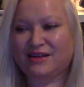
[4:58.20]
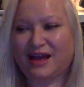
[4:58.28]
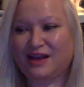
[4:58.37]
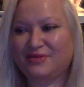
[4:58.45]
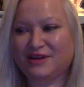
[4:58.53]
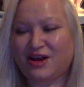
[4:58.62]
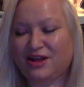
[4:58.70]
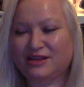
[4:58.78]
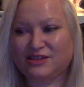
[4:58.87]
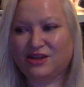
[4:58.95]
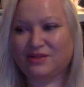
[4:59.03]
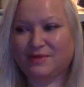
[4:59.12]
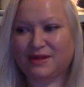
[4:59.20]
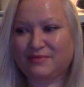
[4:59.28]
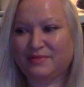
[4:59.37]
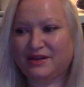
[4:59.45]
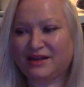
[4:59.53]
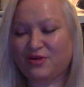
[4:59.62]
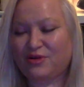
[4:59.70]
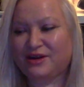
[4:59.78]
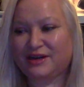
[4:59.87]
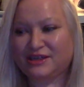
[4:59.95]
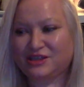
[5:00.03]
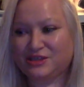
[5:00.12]
I don't want to call it dogma, but
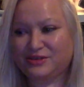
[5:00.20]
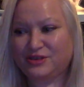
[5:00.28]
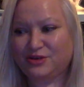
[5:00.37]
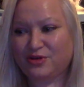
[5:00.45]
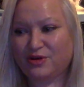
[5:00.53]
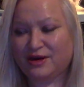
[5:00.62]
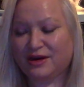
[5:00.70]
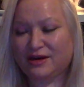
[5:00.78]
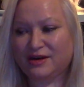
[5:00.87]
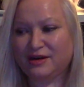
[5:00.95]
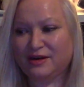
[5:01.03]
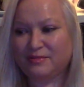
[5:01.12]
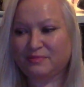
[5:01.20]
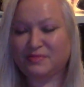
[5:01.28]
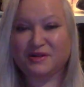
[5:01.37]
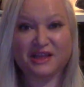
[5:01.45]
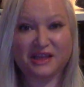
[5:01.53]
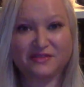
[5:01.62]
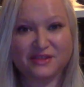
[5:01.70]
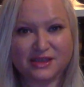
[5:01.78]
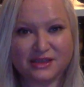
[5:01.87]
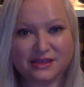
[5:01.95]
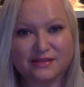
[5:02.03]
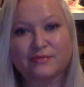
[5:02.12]
according to your belief
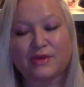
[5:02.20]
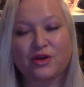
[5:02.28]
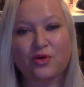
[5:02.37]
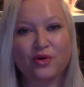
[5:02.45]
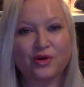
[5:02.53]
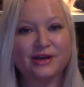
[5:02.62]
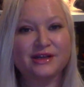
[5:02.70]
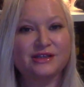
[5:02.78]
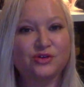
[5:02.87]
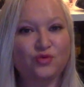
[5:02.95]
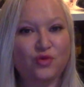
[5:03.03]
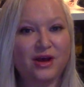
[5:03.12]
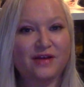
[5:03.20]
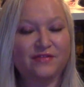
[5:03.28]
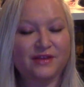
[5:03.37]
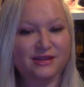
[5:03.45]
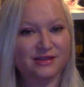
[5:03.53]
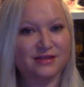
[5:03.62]
system, according to what feels